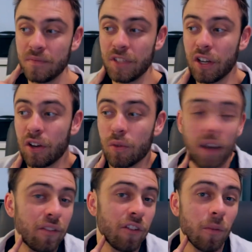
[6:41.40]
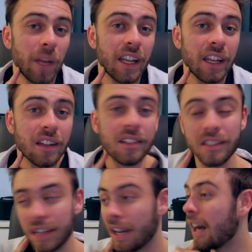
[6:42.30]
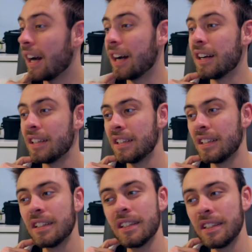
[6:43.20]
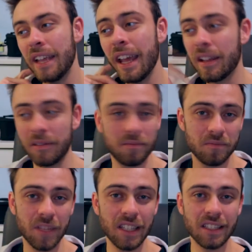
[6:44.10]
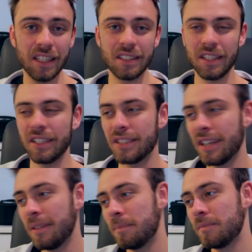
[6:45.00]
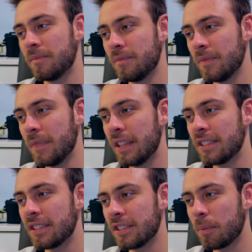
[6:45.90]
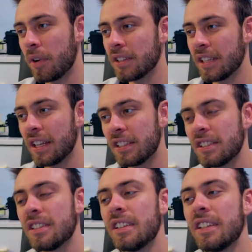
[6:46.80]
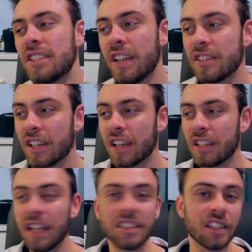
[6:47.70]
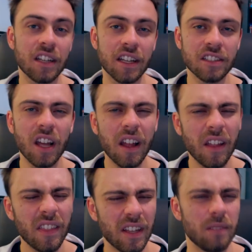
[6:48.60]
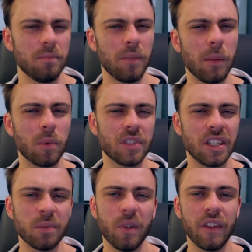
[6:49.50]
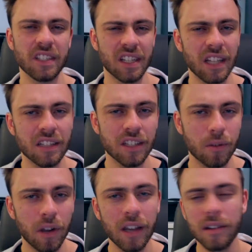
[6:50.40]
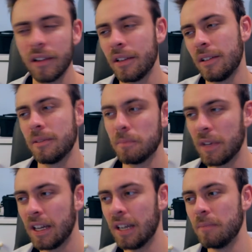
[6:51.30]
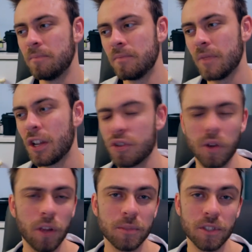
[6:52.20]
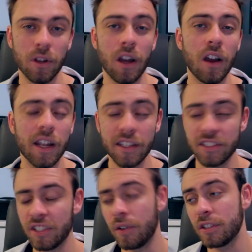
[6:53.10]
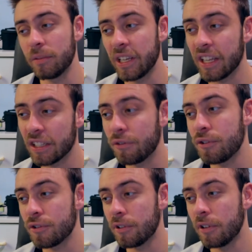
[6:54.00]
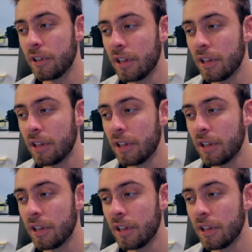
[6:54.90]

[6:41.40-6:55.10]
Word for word: you know, great filmmaking. Uh, yeah, it's it's it's um it's surprising that it's it's seen as like a classic. I guess I, I think people see this movie as a classic, right? Um, I sure hope so. I, I, consider it to be. That's for sure.